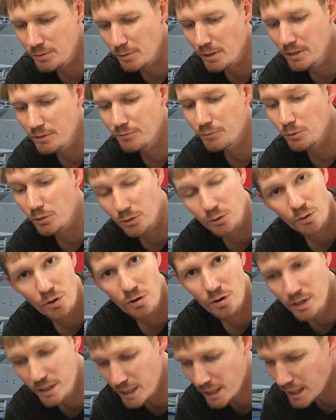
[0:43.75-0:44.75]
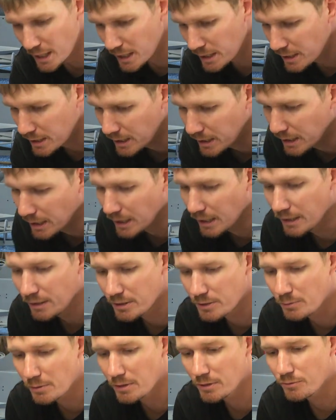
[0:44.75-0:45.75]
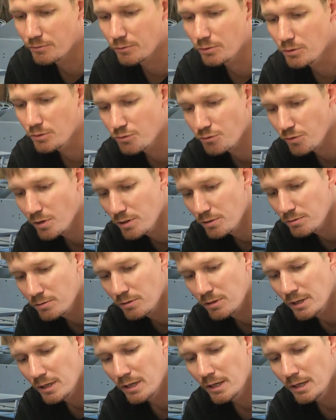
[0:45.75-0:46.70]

one's for a grinder. This one's for a drill.